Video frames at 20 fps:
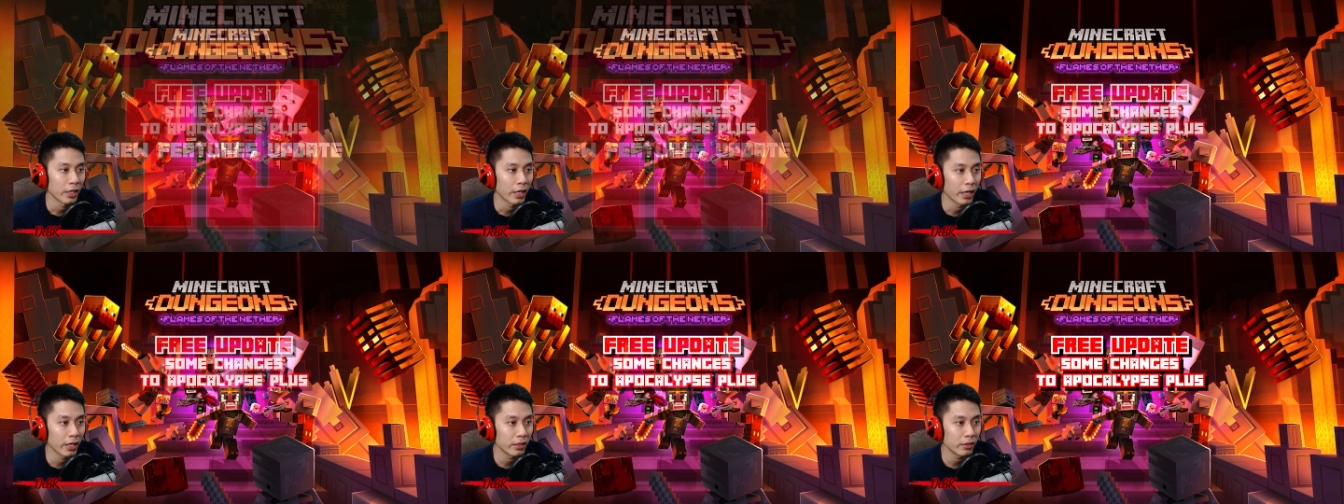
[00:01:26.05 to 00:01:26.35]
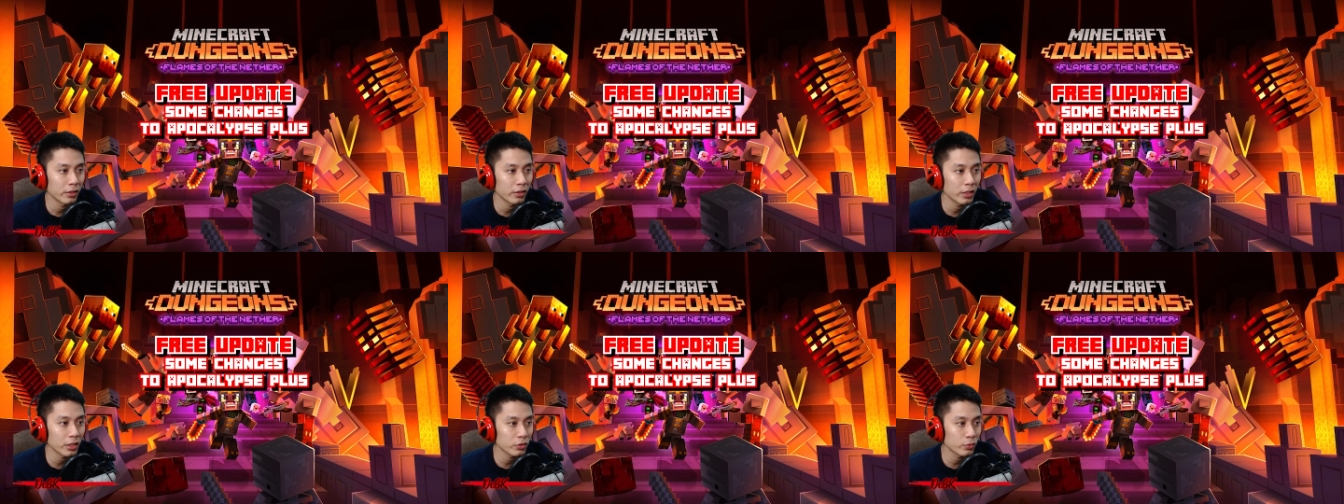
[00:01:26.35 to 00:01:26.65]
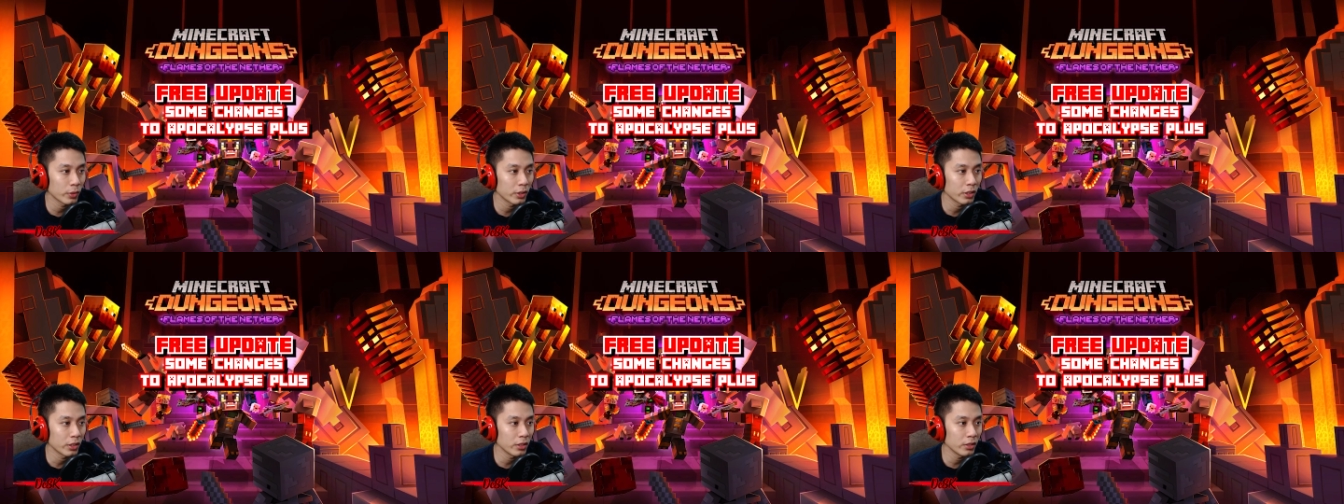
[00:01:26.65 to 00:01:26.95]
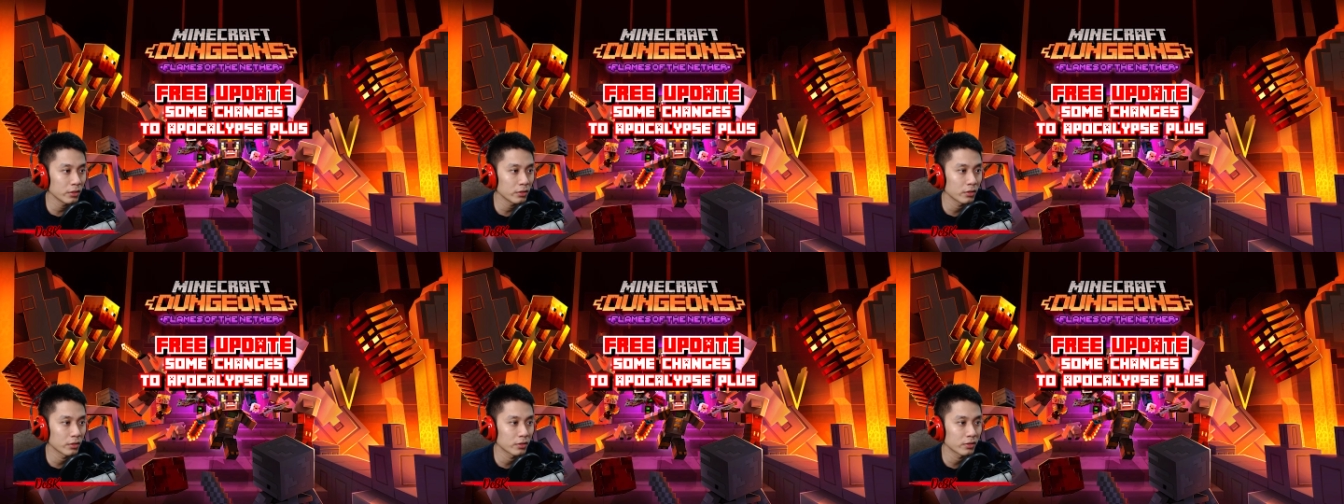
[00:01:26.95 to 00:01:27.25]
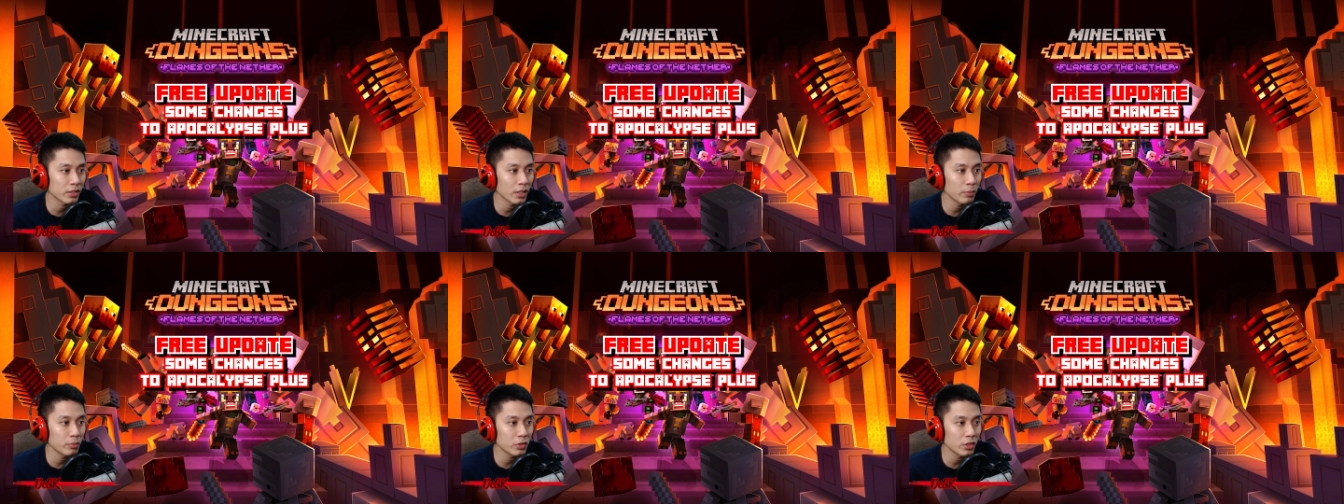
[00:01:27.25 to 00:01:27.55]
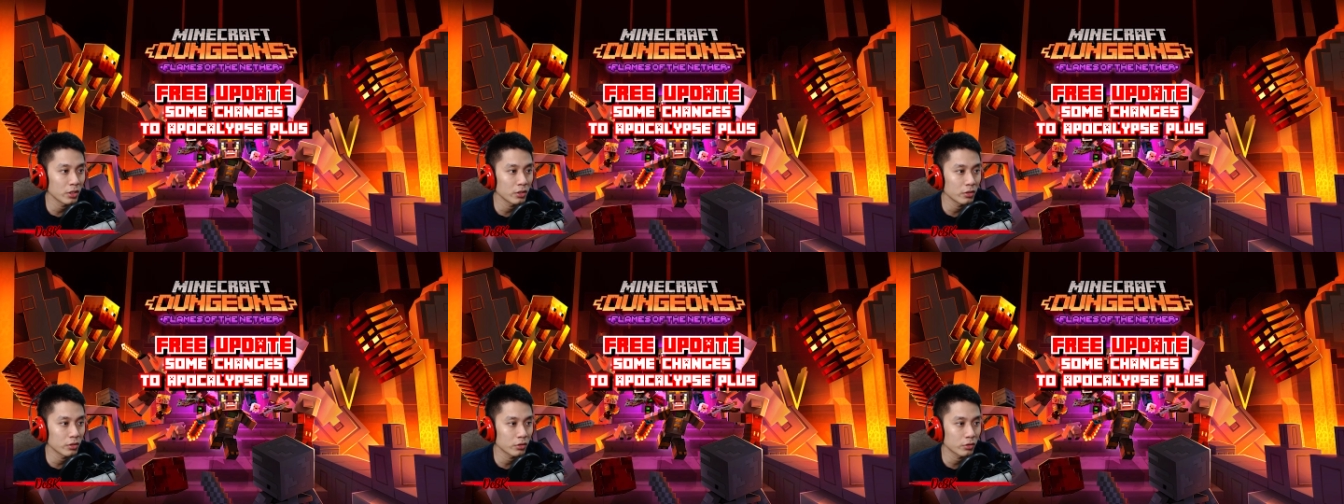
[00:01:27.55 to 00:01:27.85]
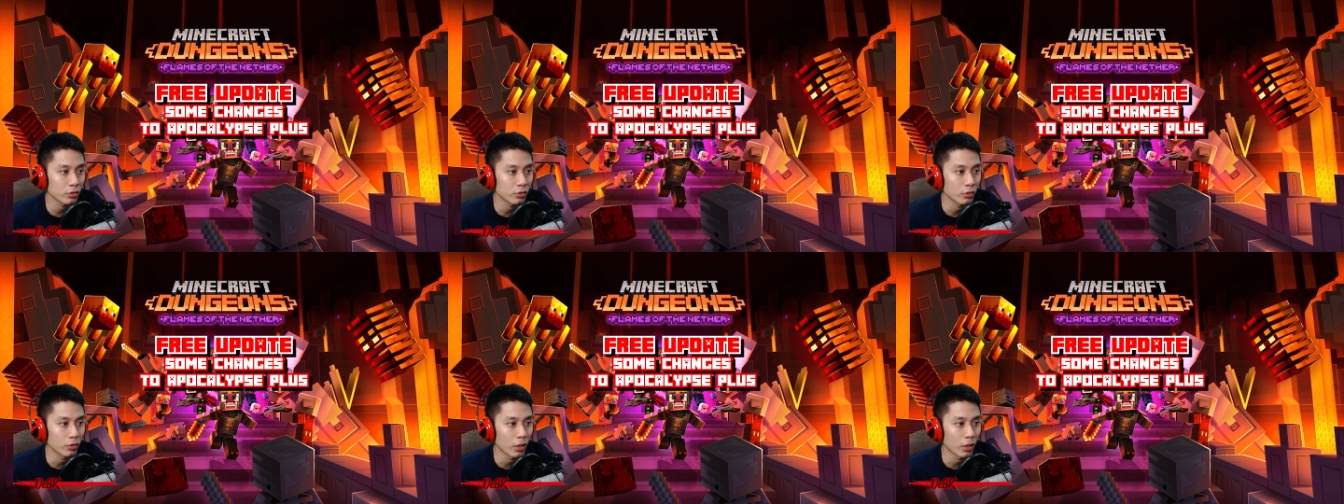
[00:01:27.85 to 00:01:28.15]
and the next one is some
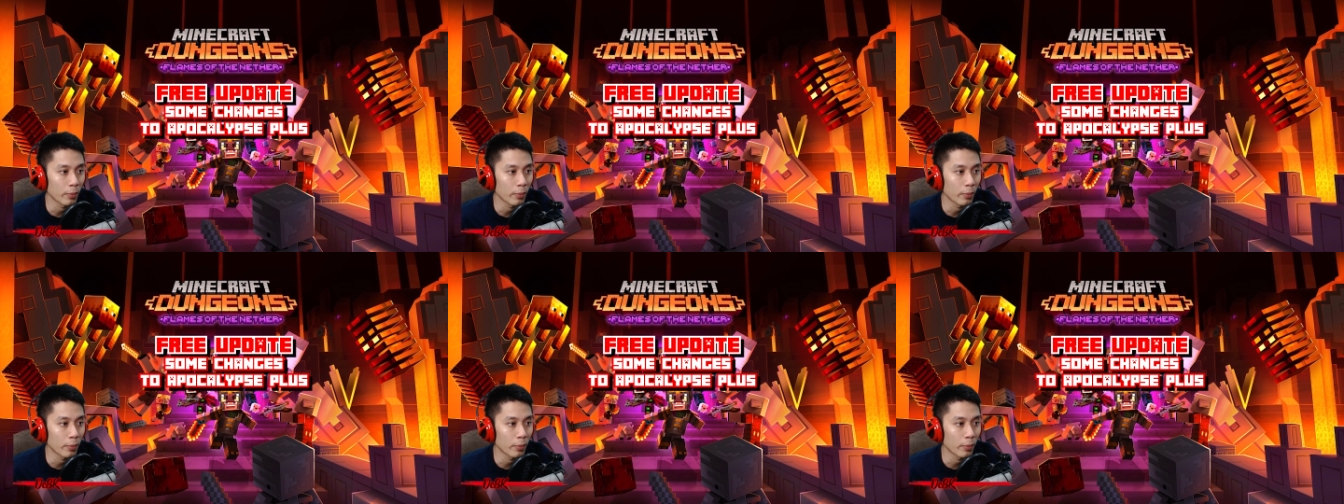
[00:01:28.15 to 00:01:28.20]
changes to